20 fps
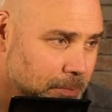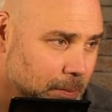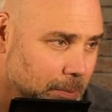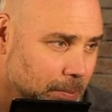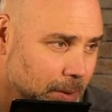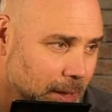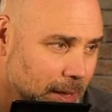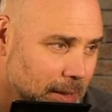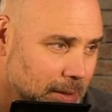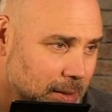
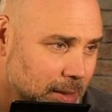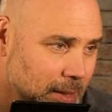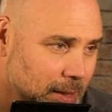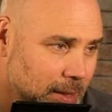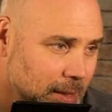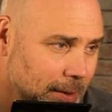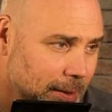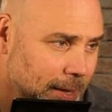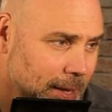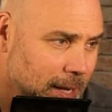But
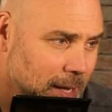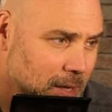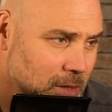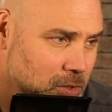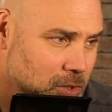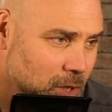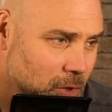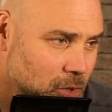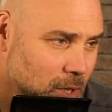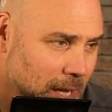
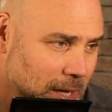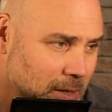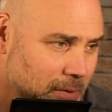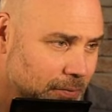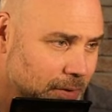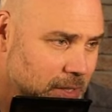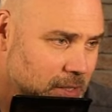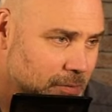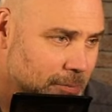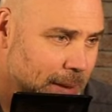so you got
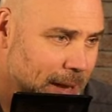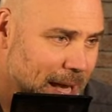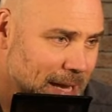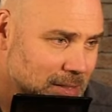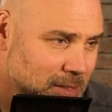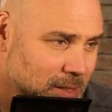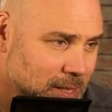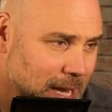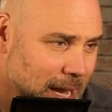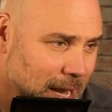defensive backs
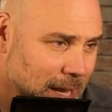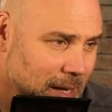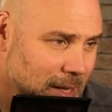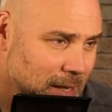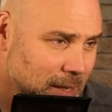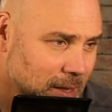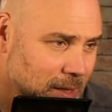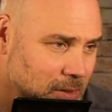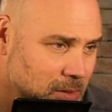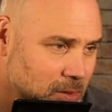and tight
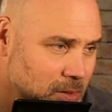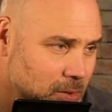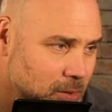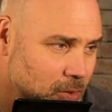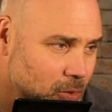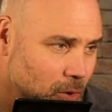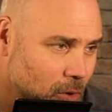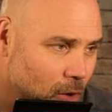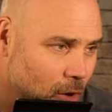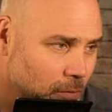ends
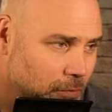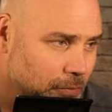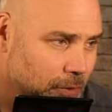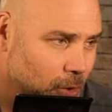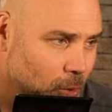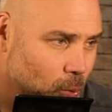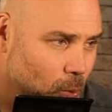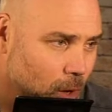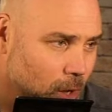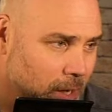doing
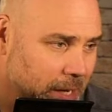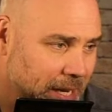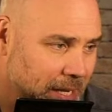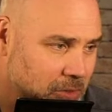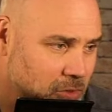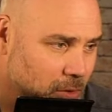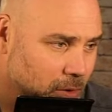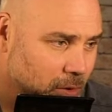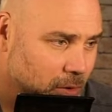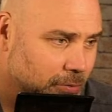on-field
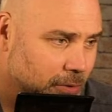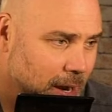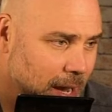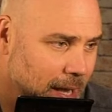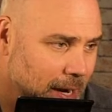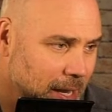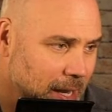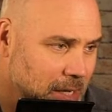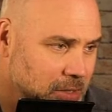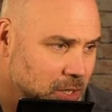workouts on
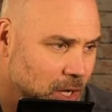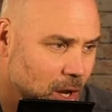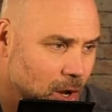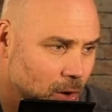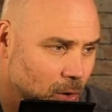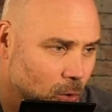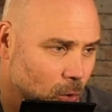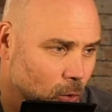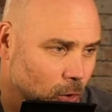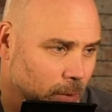Fridays,
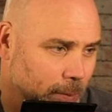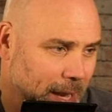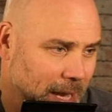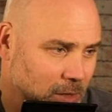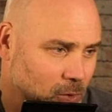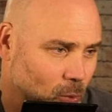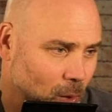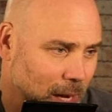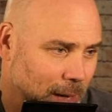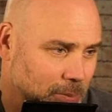
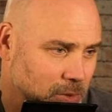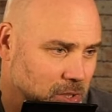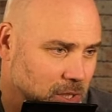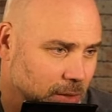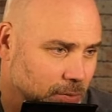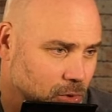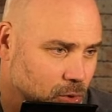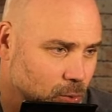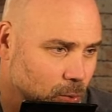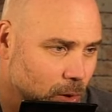quarterbacks, wide
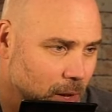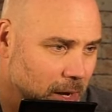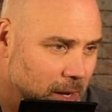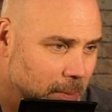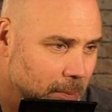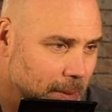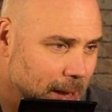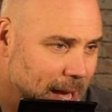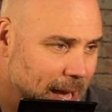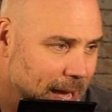receivers, running
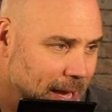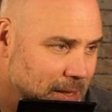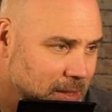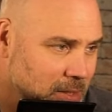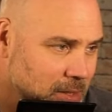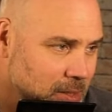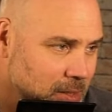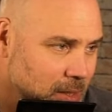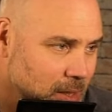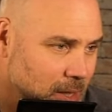backs